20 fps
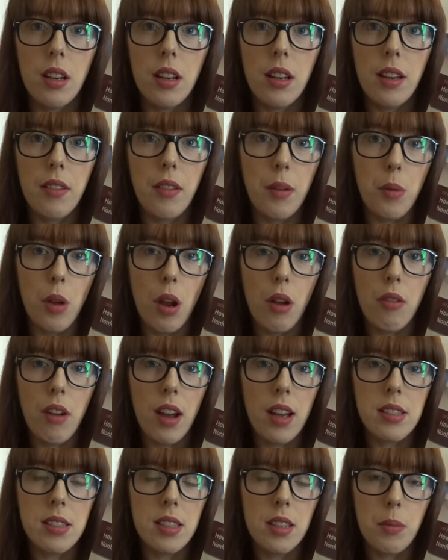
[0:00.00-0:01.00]
if I'm not
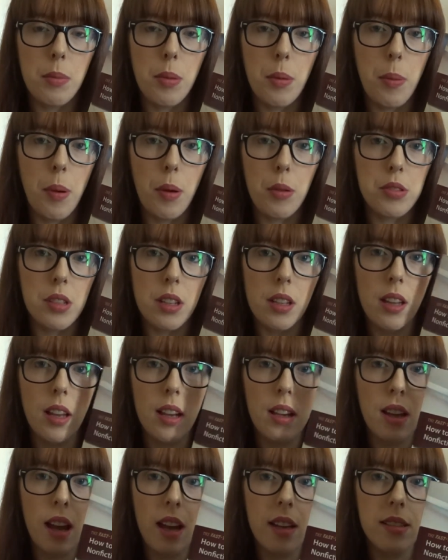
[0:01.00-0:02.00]
writing a proposal,
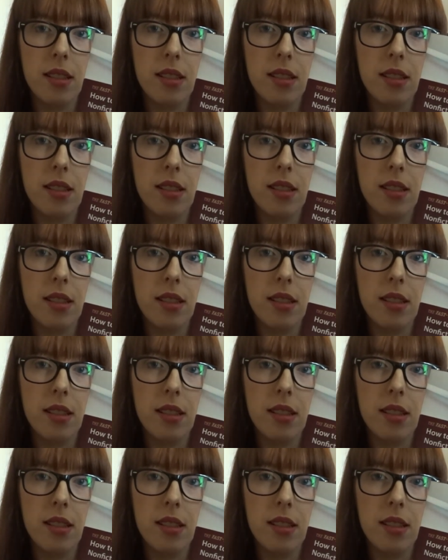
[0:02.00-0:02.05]
I